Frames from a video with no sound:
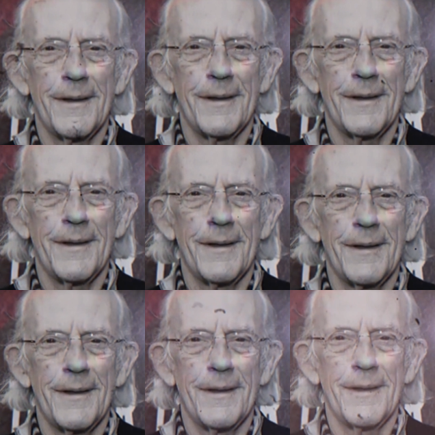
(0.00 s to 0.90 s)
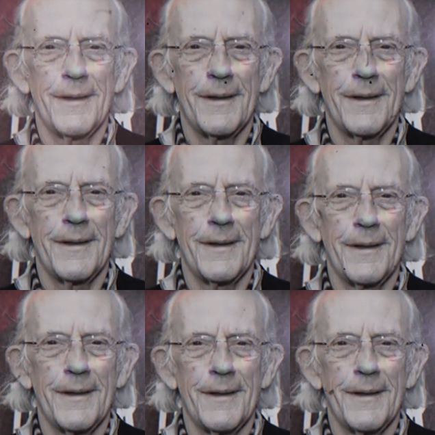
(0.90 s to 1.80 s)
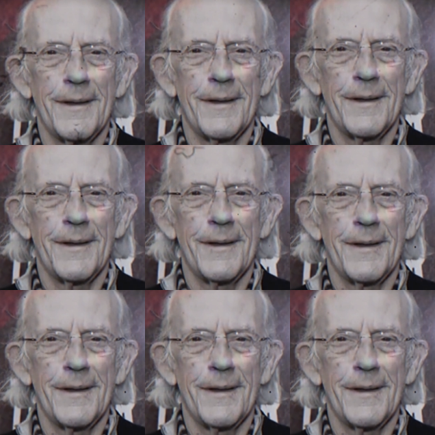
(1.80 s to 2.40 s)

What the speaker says: about blacks, carefree fools, simpletons,